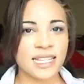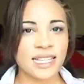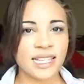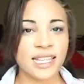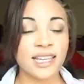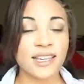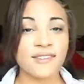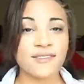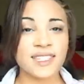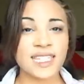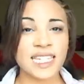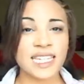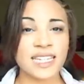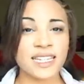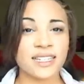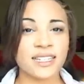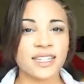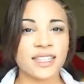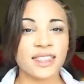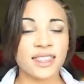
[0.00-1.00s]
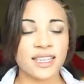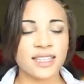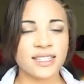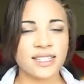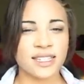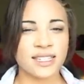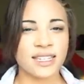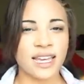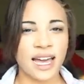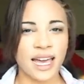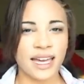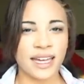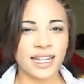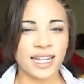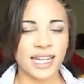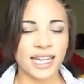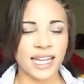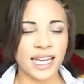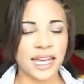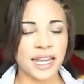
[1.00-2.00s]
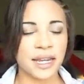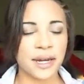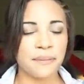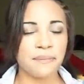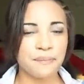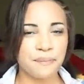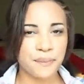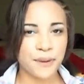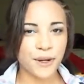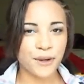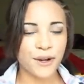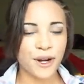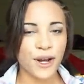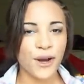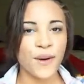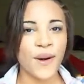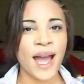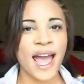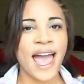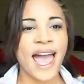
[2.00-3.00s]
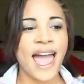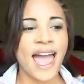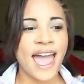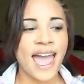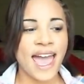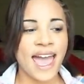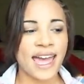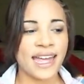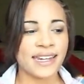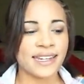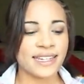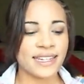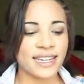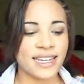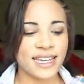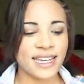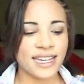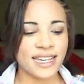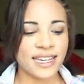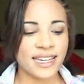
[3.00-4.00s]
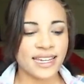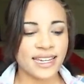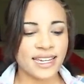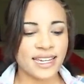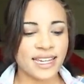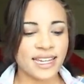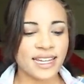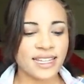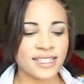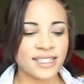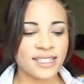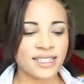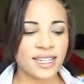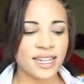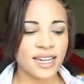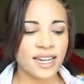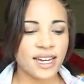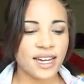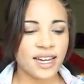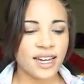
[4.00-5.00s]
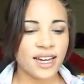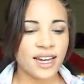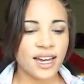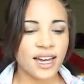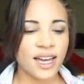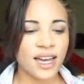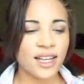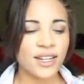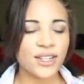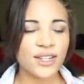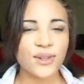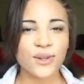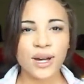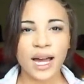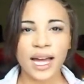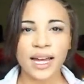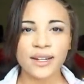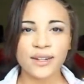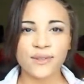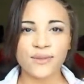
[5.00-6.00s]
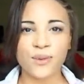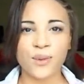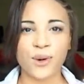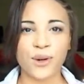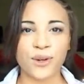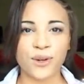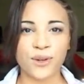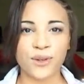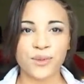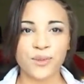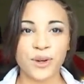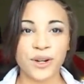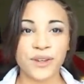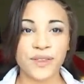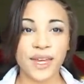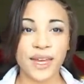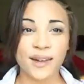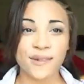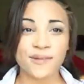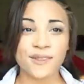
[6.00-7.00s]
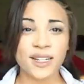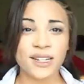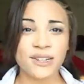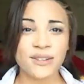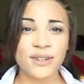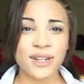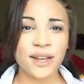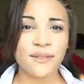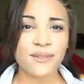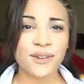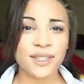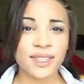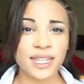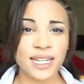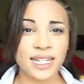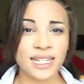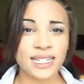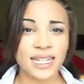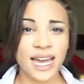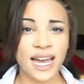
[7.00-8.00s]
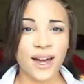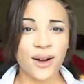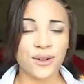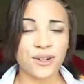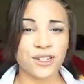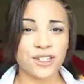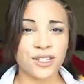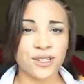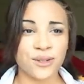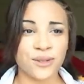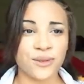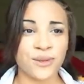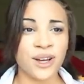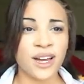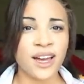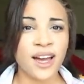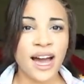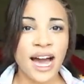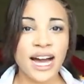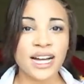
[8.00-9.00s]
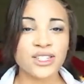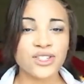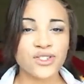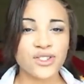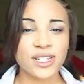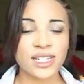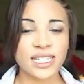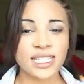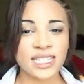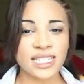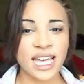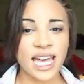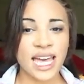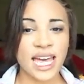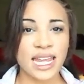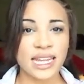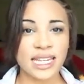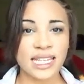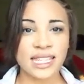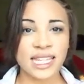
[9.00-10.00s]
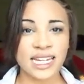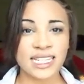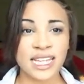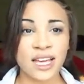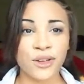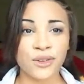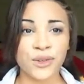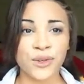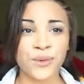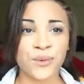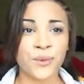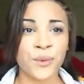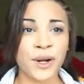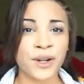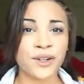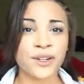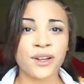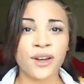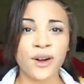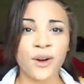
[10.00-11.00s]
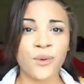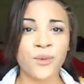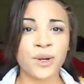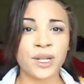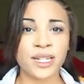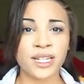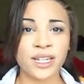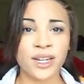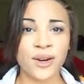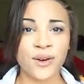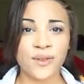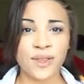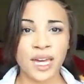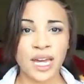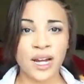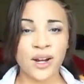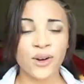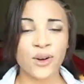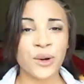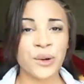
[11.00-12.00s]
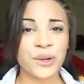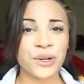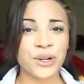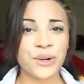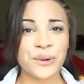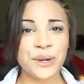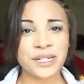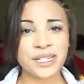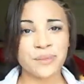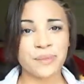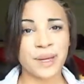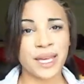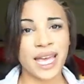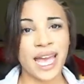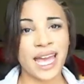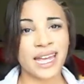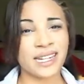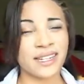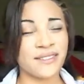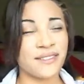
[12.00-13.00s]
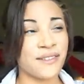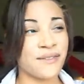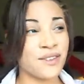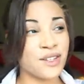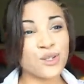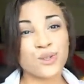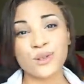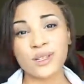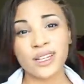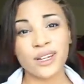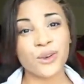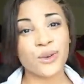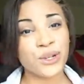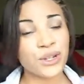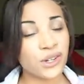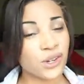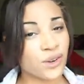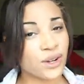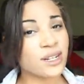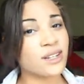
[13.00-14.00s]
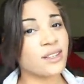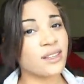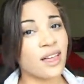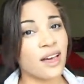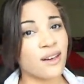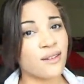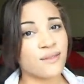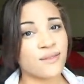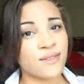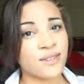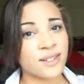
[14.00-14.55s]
lives in the society, in a borough, and it's a new kind of world where they have narrowed everything down to hundreds, and they tell you where to go, when to go there, who you're going to be, and eventually who you're going to love.